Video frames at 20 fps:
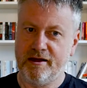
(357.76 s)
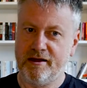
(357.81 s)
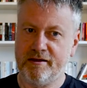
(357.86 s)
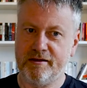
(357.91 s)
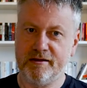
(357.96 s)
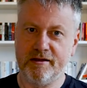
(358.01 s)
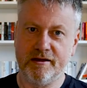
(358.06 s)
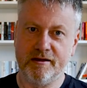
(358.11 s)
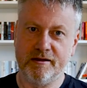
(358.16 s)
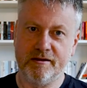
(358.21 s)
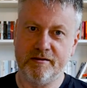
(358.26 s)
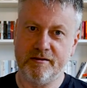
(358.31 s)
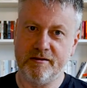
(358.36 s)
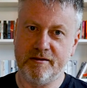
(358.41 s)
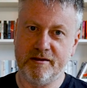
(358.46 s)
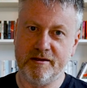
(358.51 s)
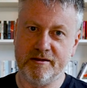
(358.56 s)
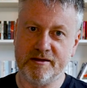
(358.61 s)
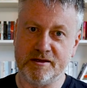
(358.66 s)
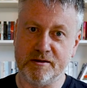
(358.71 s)

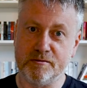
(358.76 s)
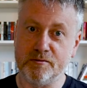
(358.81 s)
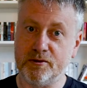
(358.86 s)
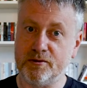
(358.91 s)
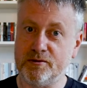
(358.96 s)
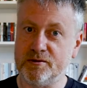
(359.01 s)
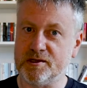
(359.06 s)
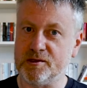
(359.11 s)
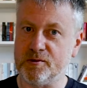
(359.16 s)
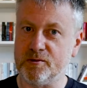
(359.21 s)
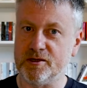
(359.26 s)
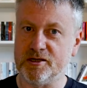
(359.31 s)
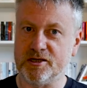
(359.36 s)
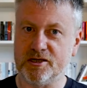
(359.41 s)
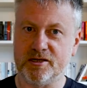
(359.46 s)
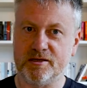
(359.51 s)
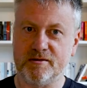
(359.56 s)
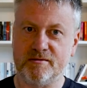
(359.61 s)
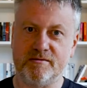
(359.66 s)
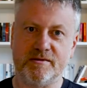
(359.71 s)
the symbols
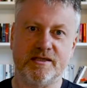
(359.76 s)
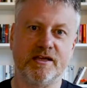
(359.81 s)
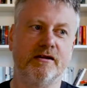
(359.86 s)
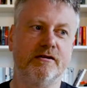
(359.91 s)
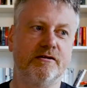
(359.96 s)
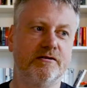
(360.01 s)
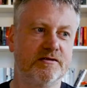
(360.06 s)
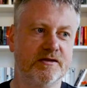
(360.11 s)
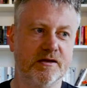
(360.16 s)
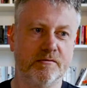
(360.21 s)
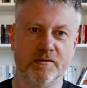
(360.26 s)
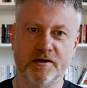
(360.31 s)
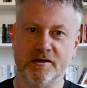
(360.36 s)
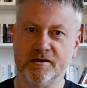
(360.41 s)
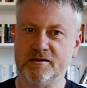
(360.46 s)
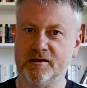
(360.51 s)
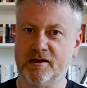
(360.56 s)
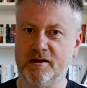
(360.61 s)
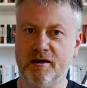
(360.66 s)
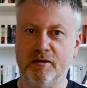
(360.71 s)
which tell you
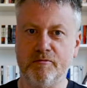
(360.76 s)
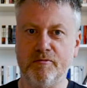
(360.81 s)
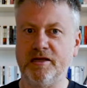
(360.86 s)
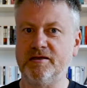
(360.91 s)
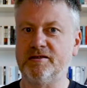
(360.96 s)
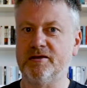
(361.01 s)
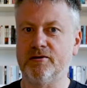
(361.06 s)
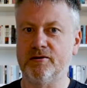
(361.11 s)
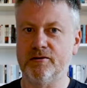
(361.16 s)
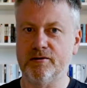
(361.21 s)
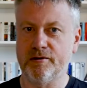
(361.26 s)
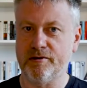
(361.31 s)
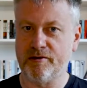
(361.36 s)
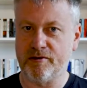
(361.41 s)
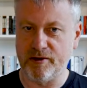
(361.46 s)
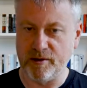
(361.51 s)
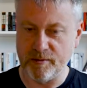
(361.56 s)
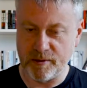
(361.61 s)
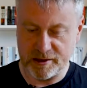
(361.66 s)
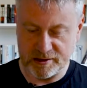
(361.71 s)
something's a meter or
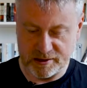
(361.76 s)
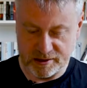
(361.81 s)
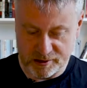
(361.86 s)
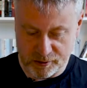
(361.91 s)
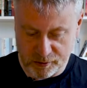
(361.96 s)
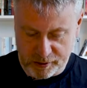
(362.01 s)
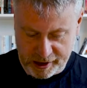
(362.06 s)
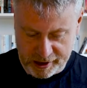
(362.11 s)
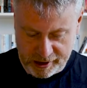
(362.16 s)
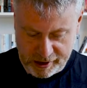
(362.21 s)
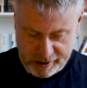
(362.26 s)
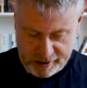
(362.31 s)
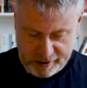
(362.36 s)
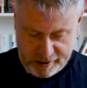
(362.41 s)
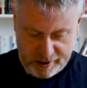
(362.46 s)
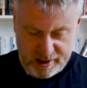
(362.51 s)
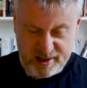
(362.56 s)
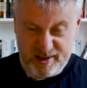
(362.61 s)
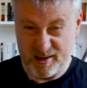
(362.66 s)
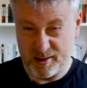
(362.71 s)
3 meters away.
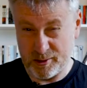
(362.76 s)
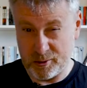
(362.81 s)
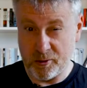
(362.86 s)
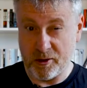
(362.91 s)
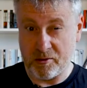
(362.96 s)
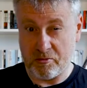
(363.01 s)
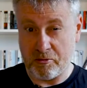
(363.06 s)
So it's worth